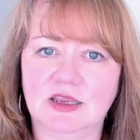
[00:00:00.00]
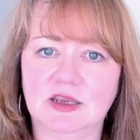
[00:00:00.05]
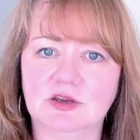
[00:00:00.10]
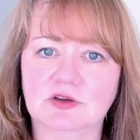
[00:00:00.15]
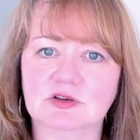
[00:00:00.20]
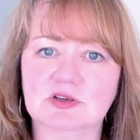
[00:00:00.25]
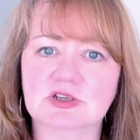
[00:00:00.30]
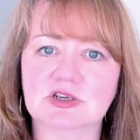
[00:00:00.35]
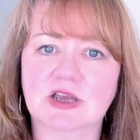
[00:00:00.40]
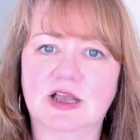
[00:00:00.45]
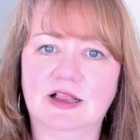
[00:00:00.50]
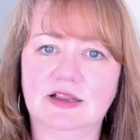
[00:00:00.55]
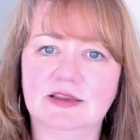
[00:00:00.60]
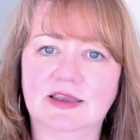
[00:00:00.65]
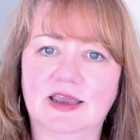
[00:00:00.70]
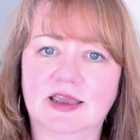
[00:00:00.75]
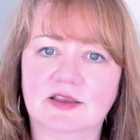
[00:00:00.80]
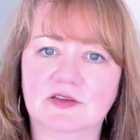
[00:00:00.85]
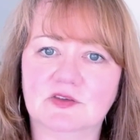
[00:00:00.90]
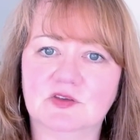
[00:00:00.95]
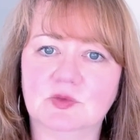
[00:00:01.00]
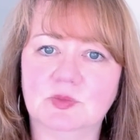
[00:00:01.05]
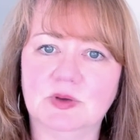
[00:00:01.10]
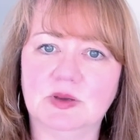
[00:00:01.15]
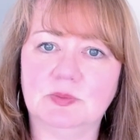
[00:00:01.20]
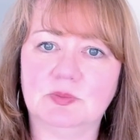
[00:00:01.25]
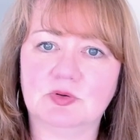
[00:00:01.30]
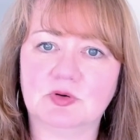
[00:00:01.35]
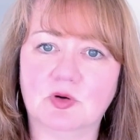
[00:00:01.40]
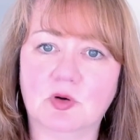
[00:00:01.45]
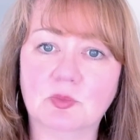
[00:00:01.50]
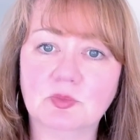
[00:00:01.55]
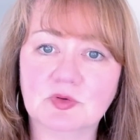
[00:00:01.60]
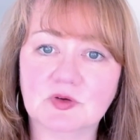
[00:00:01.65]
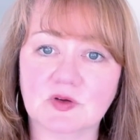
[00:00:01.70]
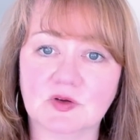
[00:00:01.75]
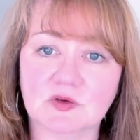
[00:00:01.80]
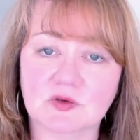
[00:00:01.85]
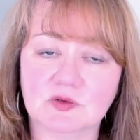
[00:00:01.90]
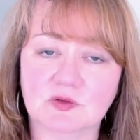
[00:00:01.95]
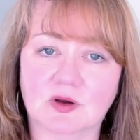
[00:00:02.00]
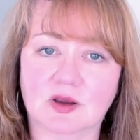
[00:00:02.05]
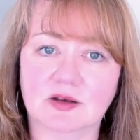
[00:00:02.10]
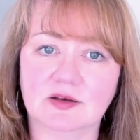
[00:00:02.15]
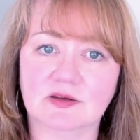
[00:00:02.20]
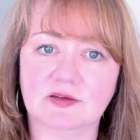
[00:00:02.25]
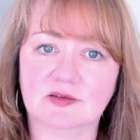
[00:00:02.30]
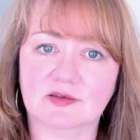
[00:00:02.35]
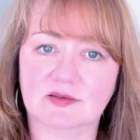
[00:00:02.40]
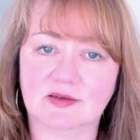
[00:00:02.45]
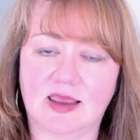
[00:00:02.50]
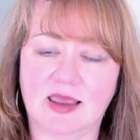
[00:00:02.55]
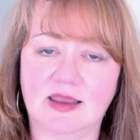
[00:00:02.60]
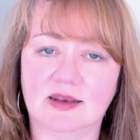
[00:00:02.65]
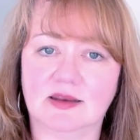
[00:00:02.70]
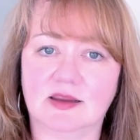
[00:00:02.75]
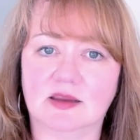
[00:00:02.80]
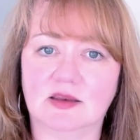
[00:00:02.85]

and your child has to be prompted to understand